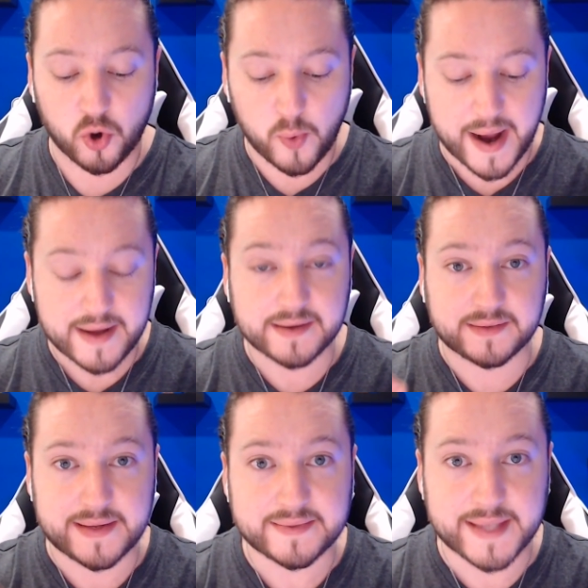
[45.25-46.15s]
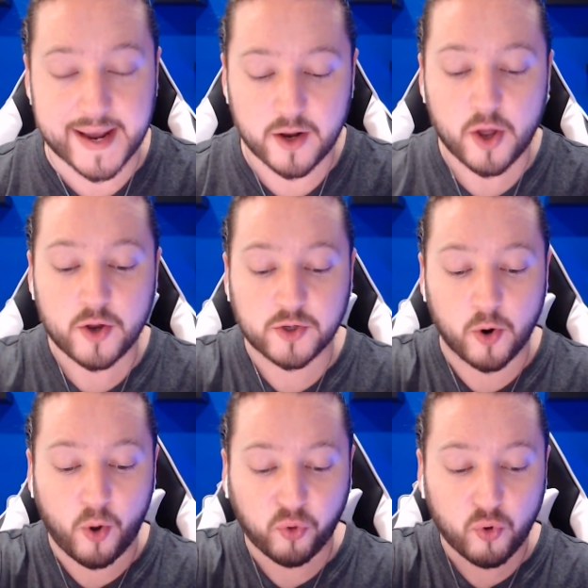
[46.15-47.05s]
Go ahead, click that,
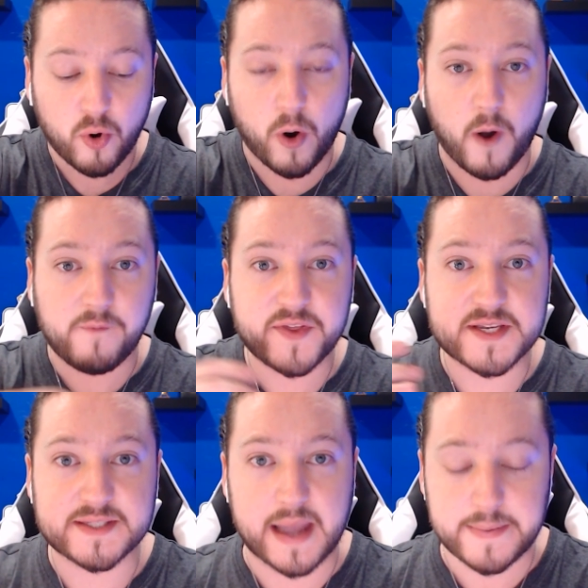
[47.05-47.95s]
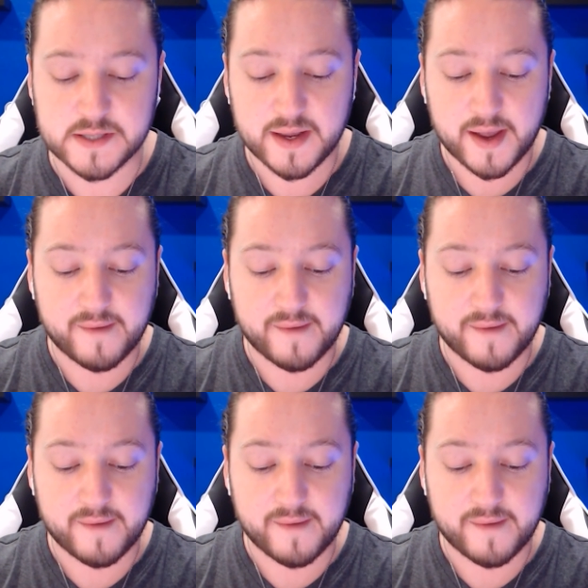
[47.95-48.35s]
go through all of these steps